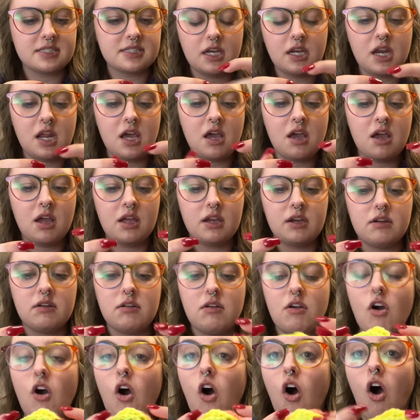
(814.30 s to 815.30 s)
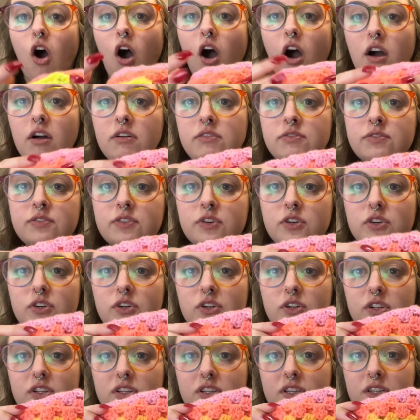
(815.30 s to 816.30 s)
not
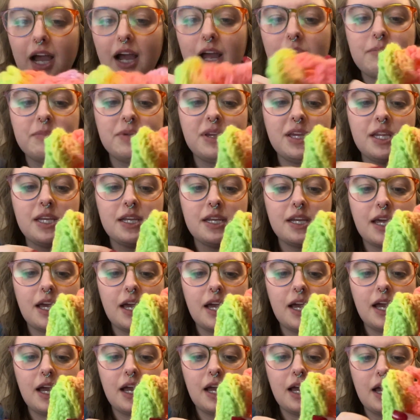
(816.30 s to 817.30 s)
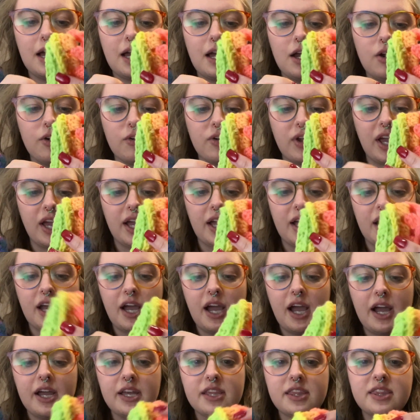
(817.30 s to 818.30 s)
awful. I mean, okay,
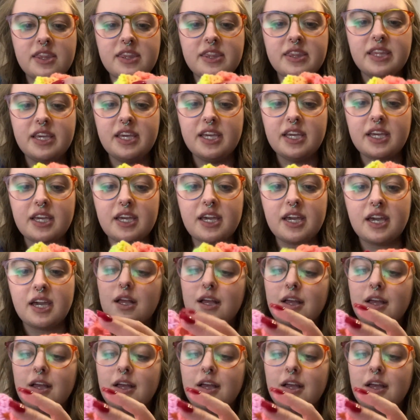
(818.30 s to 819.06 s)
I think,